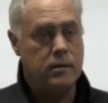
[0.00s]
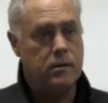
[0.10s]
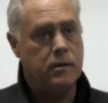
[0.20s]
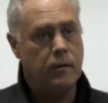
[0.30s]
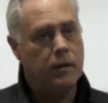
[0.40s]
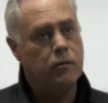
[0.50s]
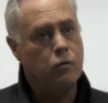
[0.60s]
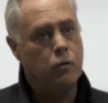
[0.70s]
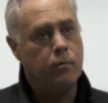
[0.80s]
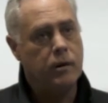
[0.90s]
here's how that
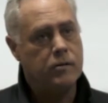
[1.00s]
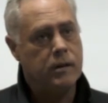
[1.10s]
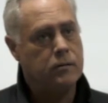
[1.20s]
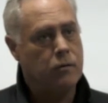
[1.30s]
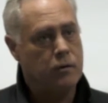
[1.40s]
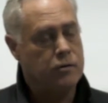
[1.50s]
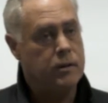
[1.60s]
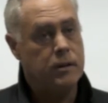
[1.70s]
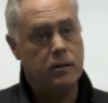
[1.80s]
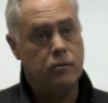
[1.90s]
incorporates
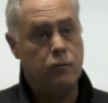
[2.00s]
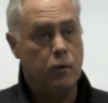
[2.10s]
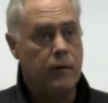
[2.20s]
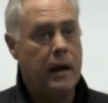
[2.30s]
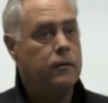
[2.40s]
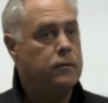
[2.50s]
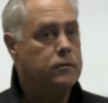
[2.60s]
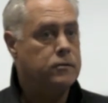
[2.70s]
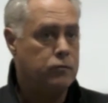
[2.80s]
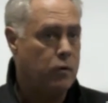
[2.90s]
technology, here's the real value
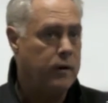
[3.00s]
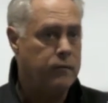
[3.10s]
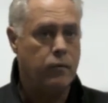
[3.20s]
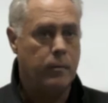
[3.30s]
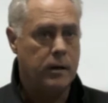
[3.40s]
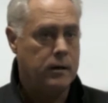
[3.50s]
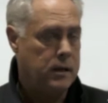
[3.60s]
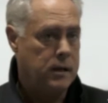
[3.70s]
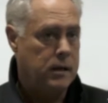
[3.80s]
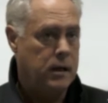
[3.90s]
that's derived from it,
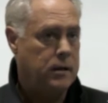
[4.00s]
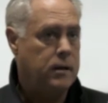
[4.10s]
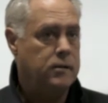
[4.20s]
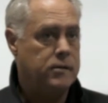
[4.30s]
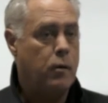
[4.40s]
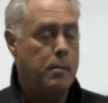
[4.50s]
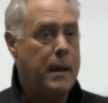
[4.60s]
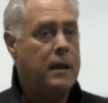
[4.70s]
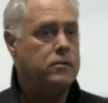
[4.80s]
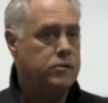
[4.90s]
and here's how it
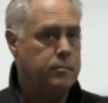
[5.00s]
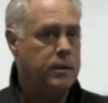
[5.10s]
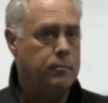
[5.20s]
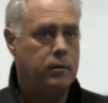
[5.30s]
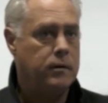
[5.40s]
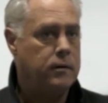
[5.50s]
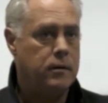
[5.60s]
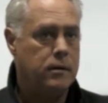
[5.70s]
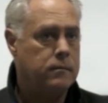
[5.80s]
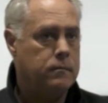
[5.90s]
matters to people in
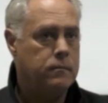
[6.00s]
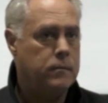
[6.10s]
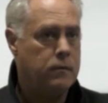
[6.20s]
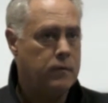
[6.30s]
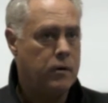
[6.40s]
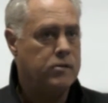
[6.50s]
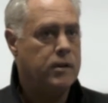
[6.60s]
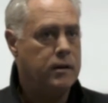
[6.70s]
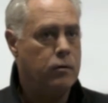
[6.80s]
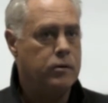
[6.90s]
their various
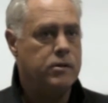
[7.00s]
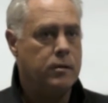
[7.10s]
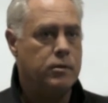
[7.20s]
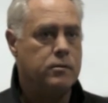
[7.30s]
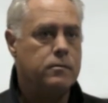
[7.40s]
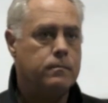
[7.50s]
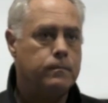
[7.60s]
stakeholder segments.